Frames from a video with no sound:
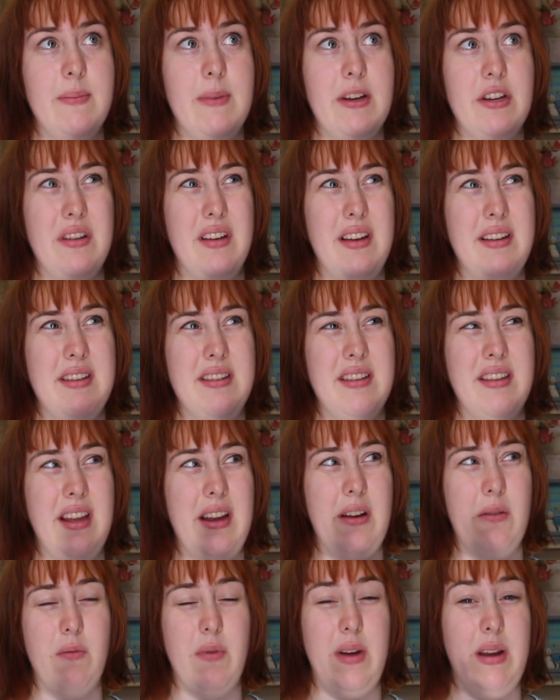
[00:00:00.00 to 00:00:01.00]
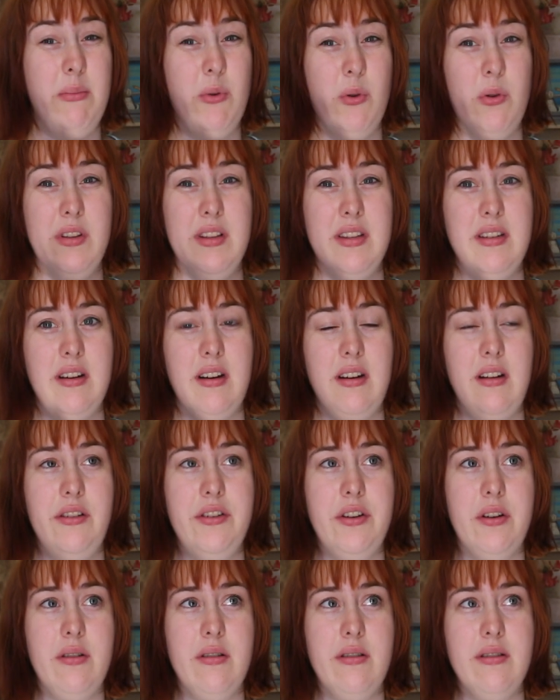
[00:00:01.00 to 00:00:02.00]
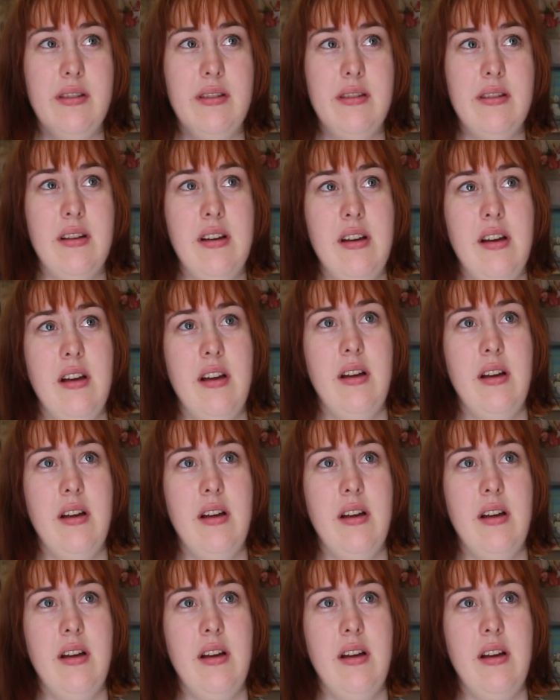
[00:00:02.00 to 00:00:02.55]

specializes in like reborn style dolls,